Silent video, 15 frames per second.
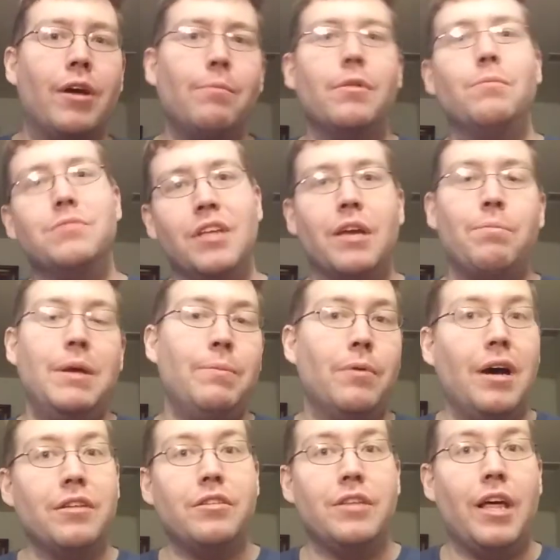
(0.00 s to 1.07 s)
Emblems like people
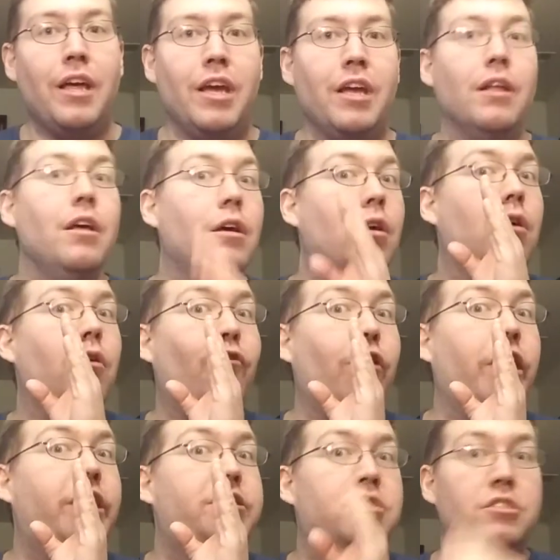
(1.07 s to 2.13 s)
out there that hate
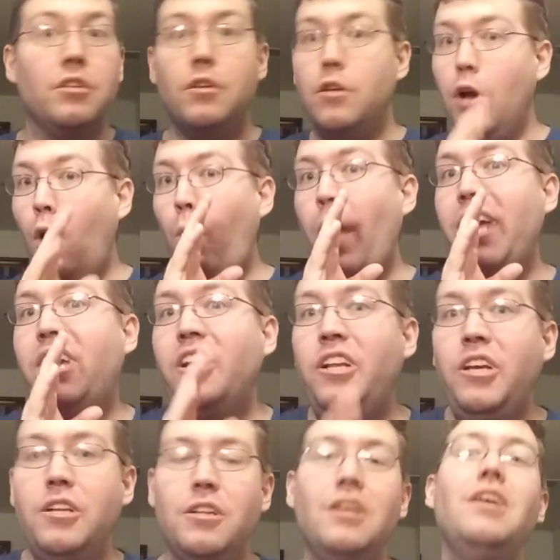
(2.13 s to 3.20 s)
Fates Awakening